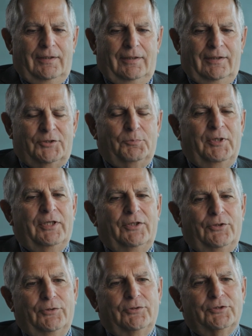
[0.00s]
it's
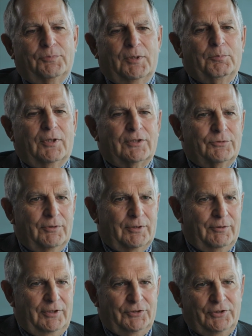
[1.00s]
being used by Parks and
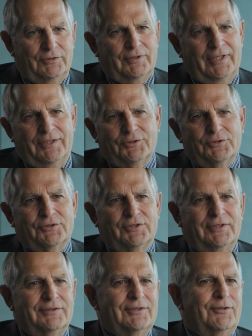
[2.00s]
Recreation
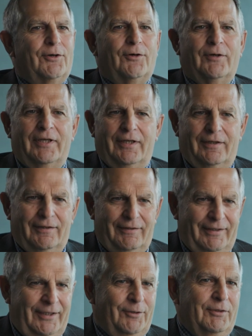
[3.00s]
agencies in all
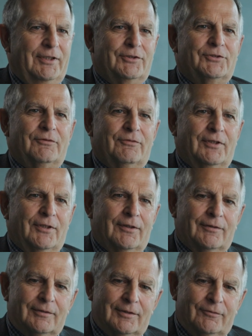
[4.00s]
areas of
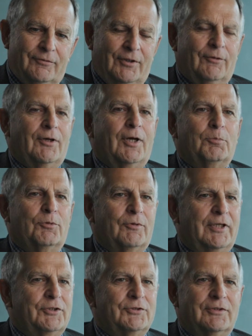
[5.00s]
their
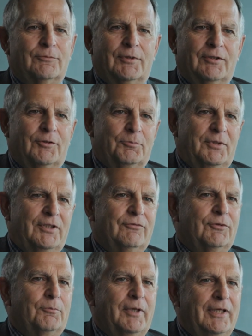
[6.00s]
operation, whether it be
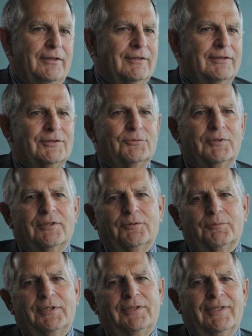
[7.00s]
for maintenance, whether
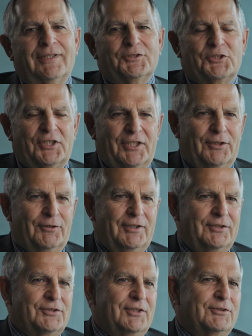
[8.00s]
it be
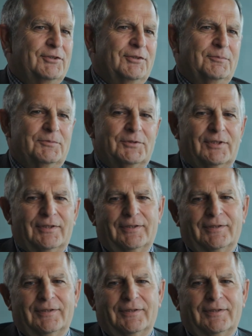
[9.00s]
security systems,